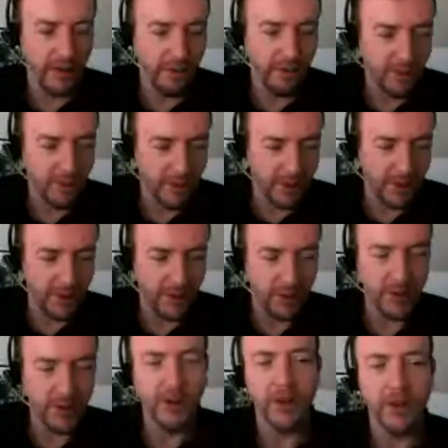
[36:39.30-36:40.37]
on
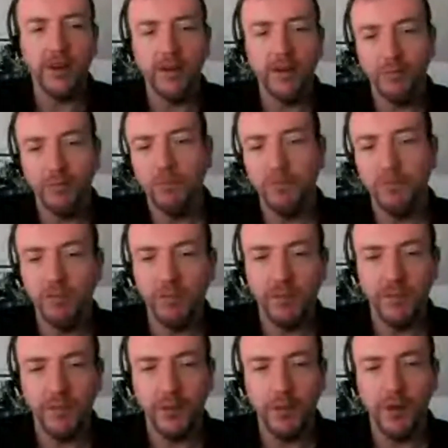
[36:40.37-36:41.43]
Twitter
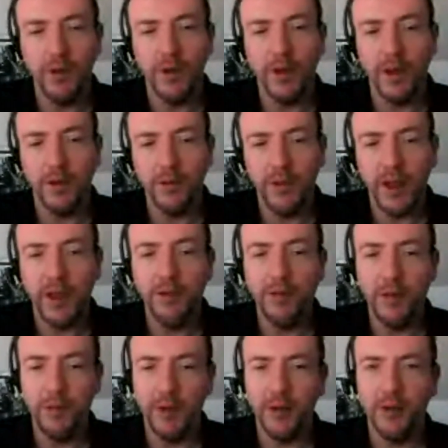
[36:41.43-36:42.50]
tomorrow night.
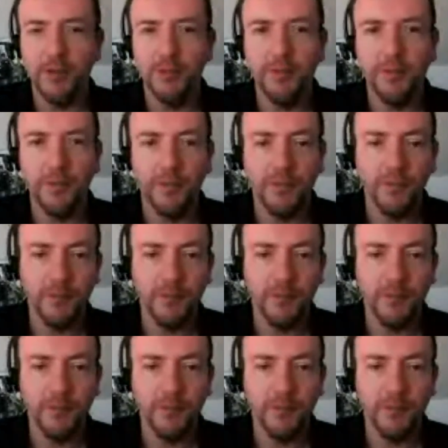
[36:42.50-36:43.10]
Thank you very much.